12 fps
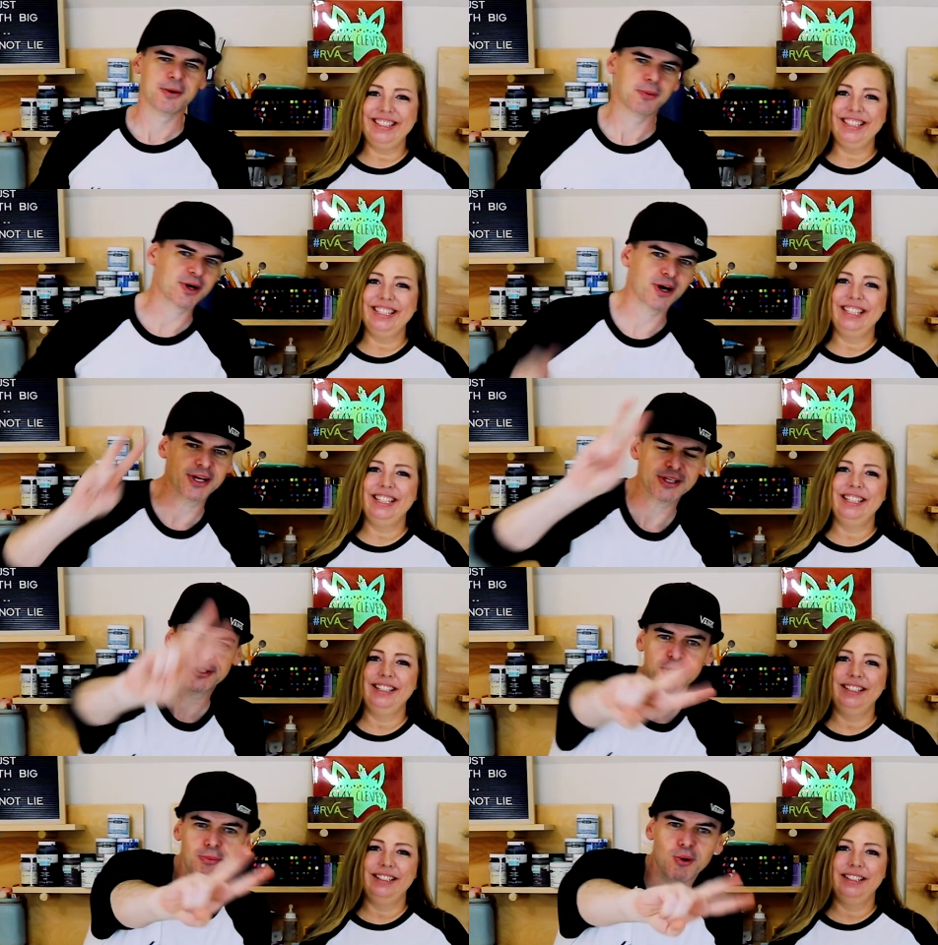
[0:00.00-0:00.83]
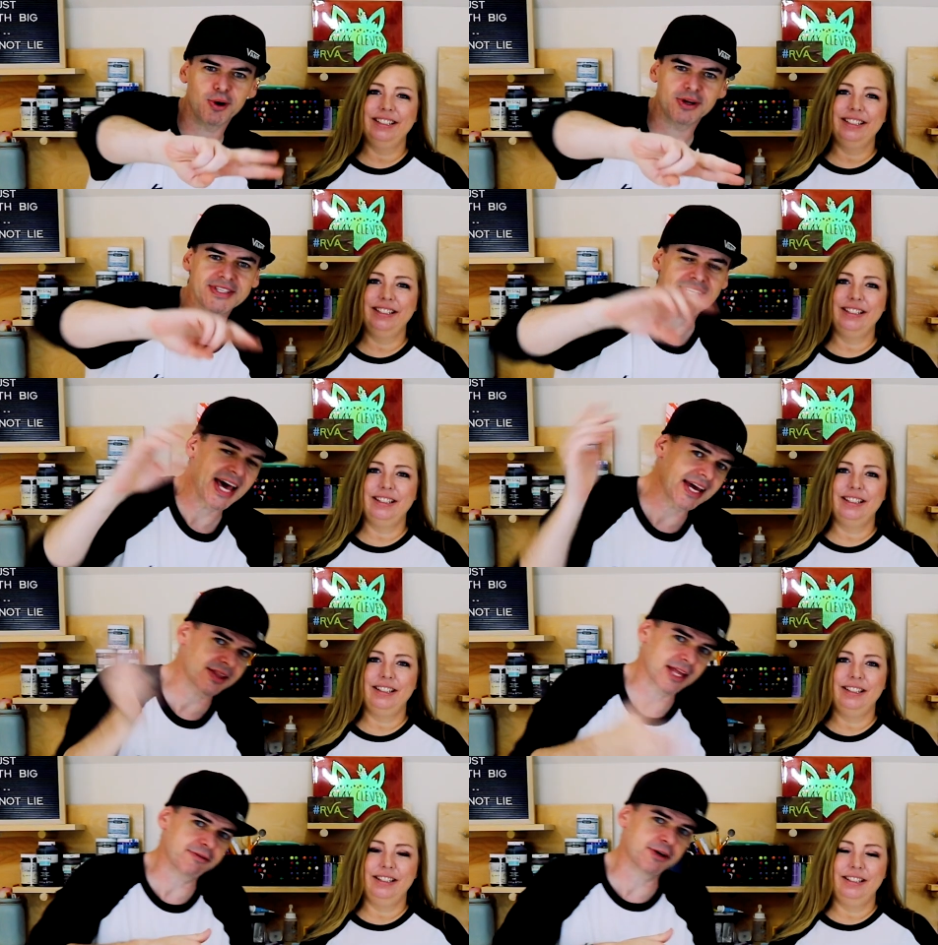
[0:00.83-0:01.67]
Speaker 1: We're cutting two boards
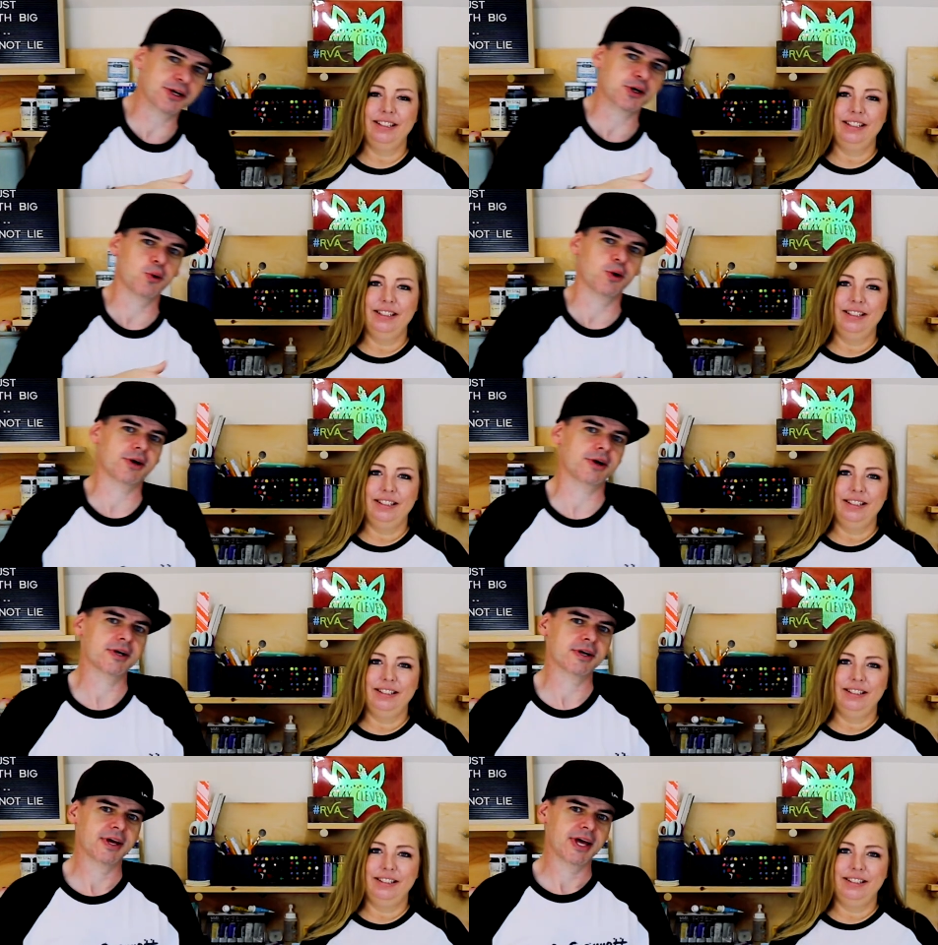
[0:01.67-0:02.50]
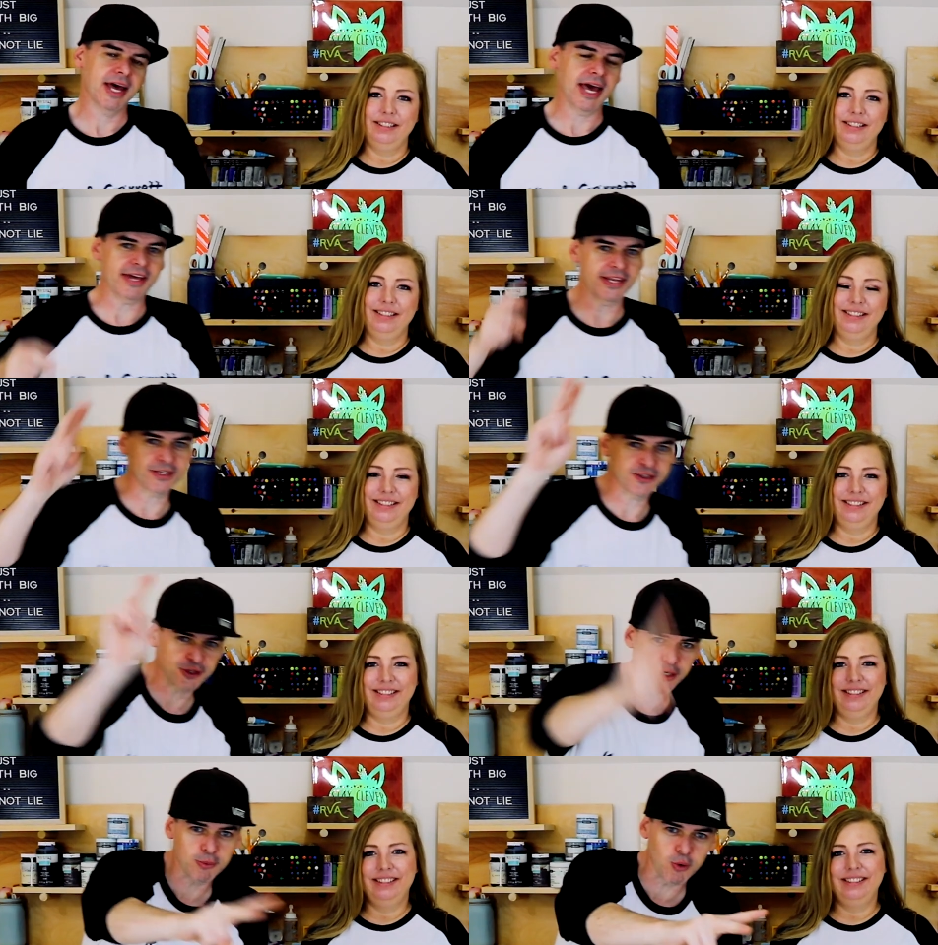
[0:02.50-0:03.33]
at 11 and a quarter and
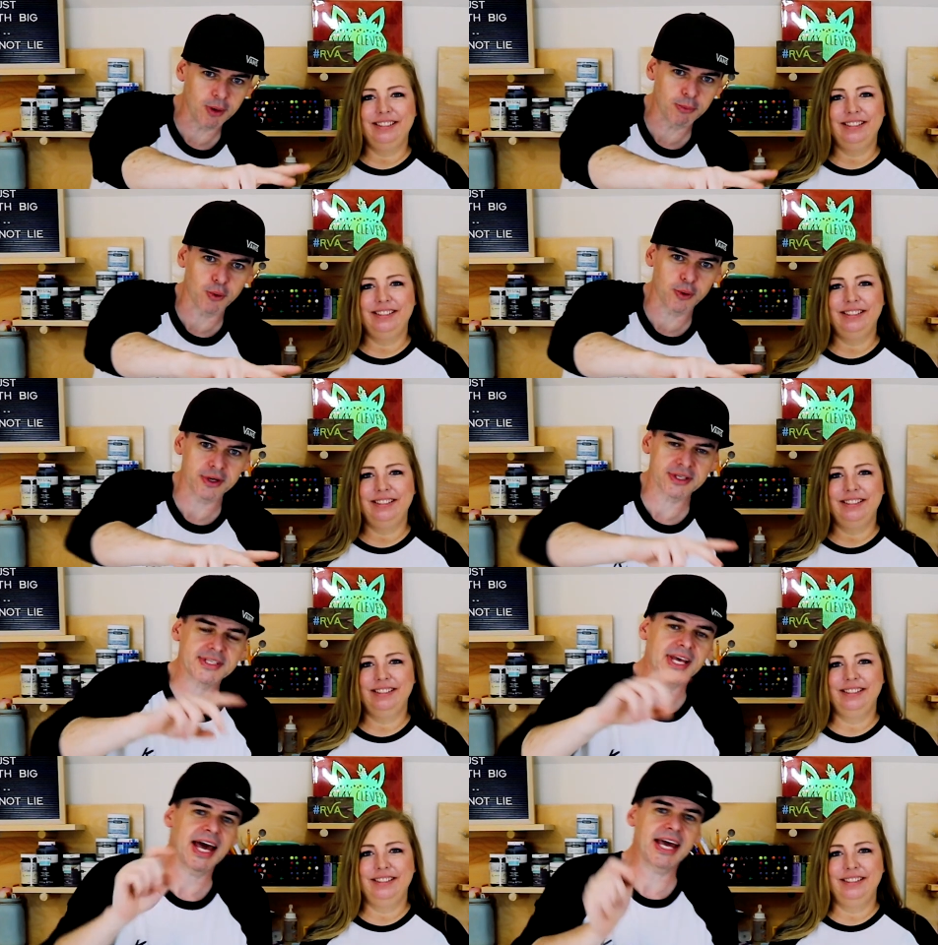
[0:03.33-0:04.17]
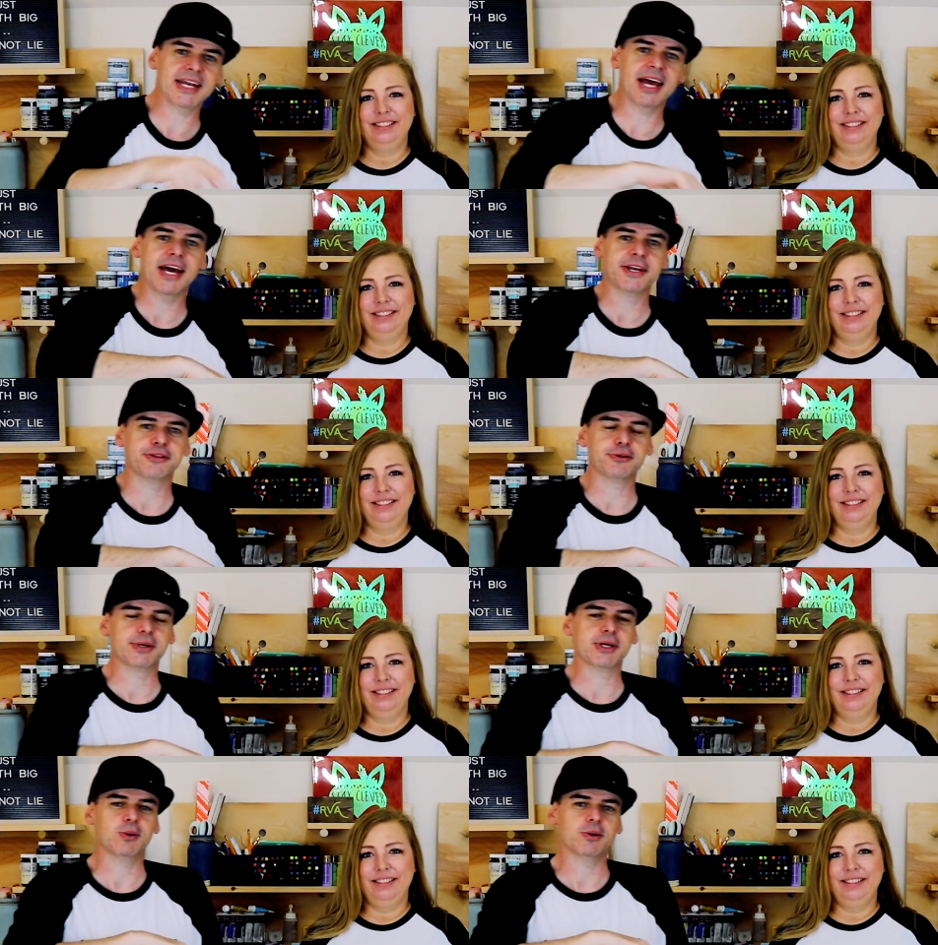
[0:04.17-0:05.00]
then two more boards at 9 and
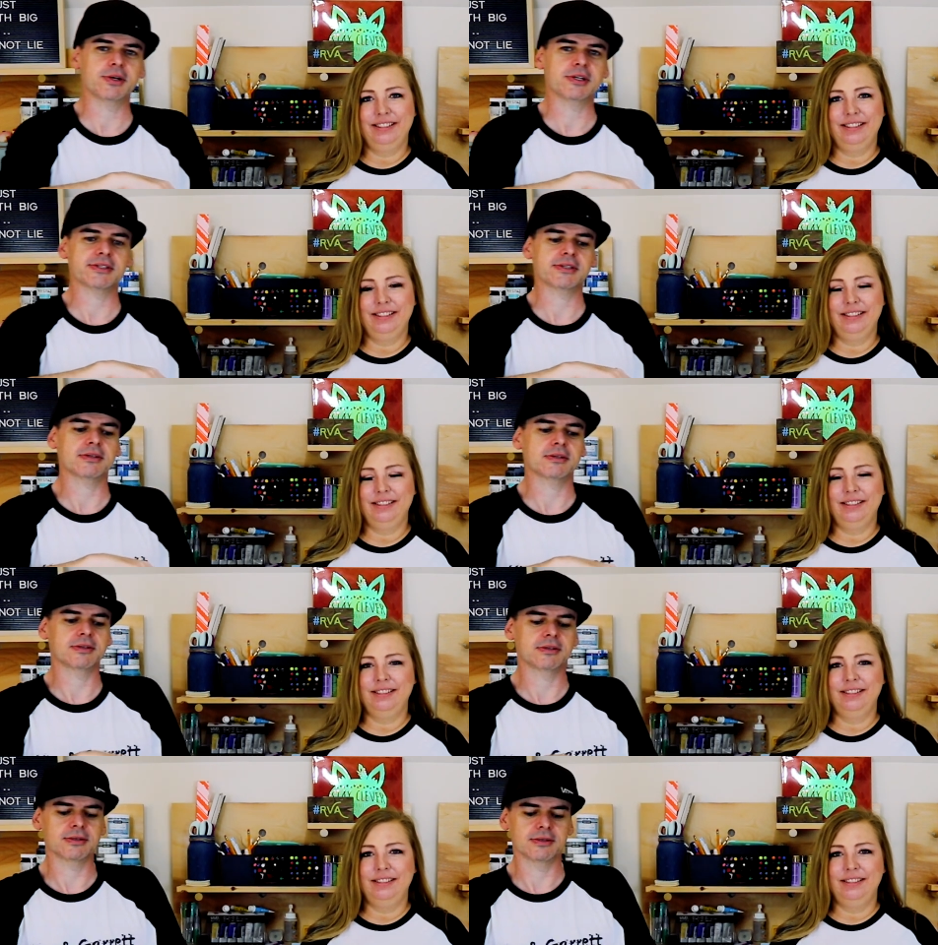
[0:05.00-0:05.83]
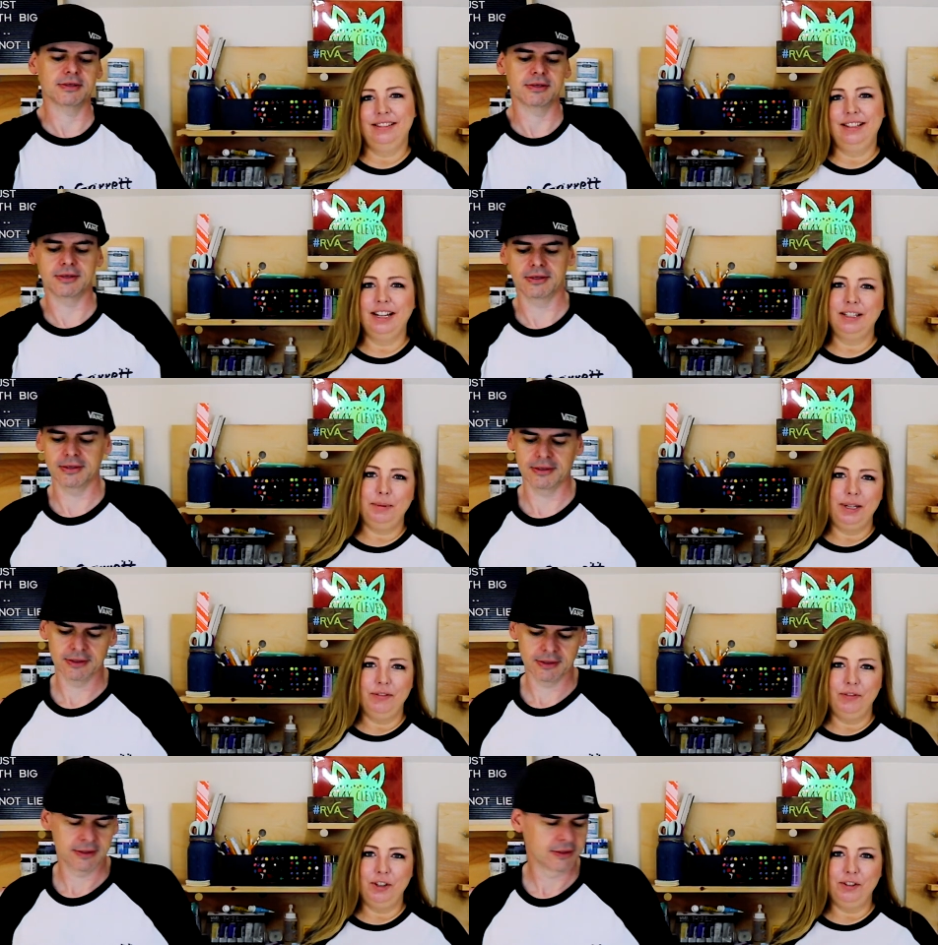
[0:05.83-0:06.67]
3 quarters.
Speaker 2: Not to be
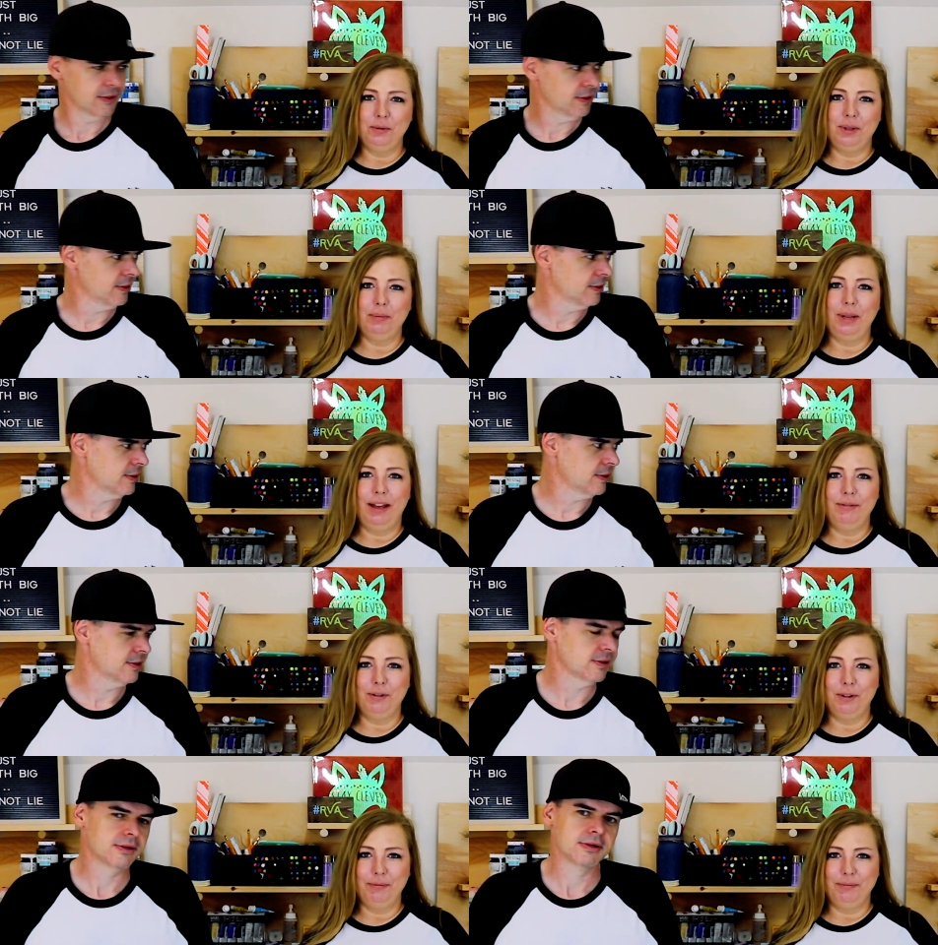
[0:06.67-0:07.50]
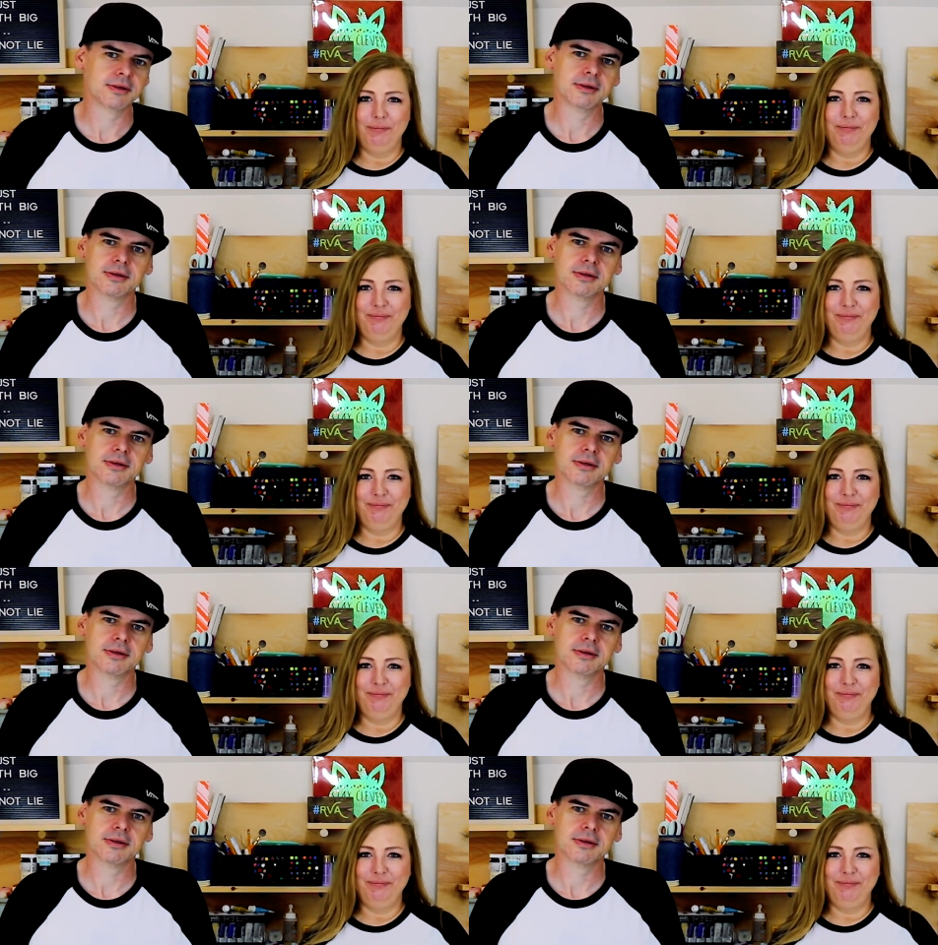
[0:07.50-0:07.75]
confused with the platform.